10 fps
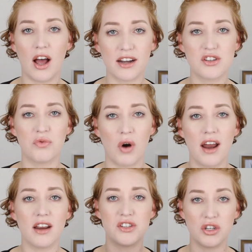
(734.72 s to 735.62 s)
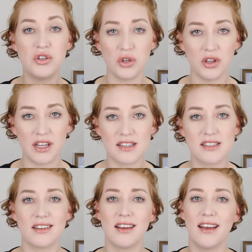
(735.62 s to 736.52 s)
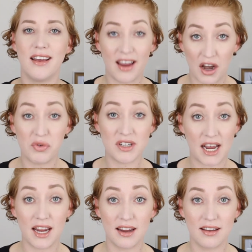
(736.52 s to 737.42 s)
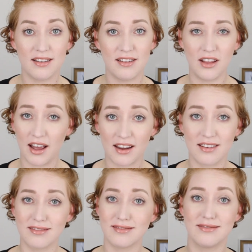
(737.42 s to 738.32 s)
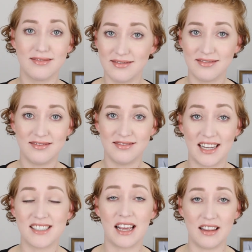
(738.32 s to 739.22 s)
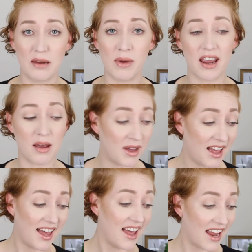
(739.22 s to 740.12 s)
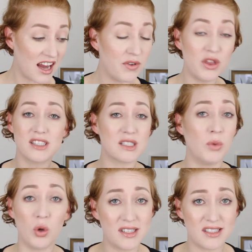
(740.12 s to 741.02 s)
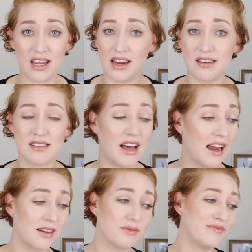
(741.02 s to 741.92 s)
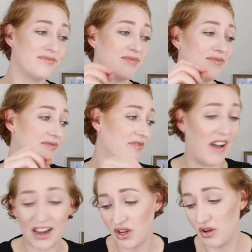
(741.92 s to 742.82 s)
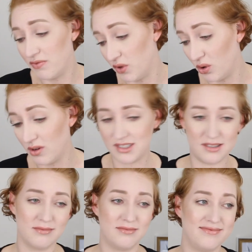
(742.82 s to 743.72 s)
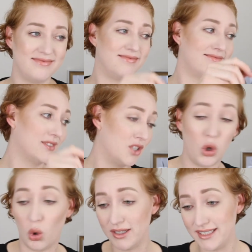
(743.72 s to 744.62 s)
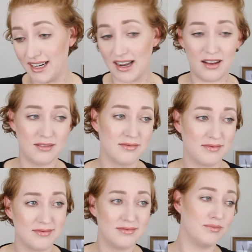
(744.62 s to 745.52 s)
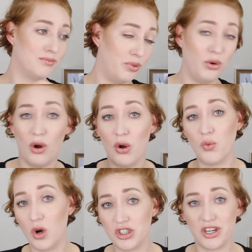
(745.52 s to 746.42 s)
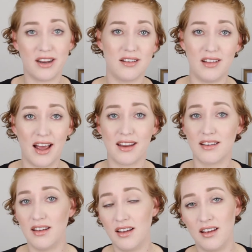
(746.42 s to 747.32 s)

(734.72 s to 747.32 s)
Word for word: like to write a to-do list every day. Like, that's how lame I am. Even the smallest things, like vacuum floors, cook dinner, put on washing, like,